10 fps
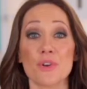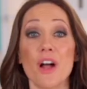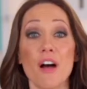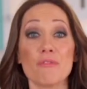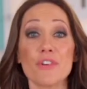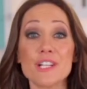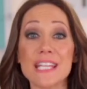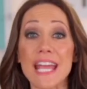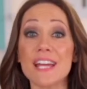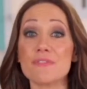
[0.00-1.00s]
for comfort
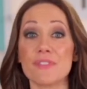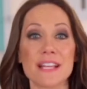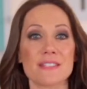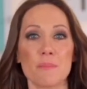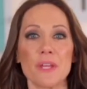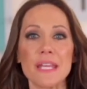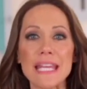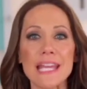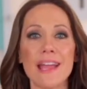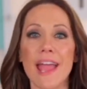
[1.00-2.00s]
and
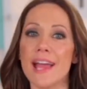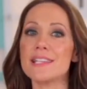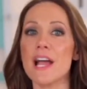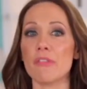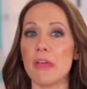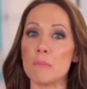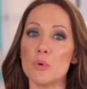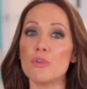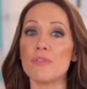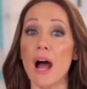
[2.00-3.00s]
flexibility and how they
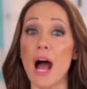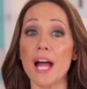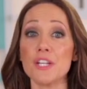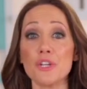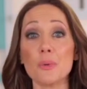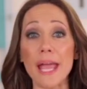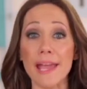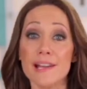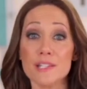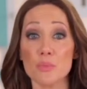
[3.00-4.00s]
move on you
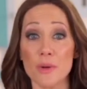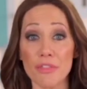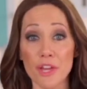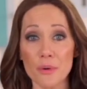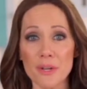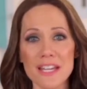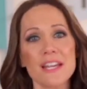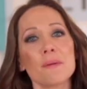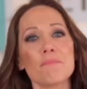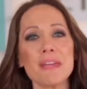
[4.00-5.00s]
and with you,
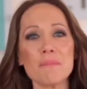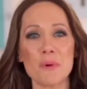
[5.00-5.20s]
meet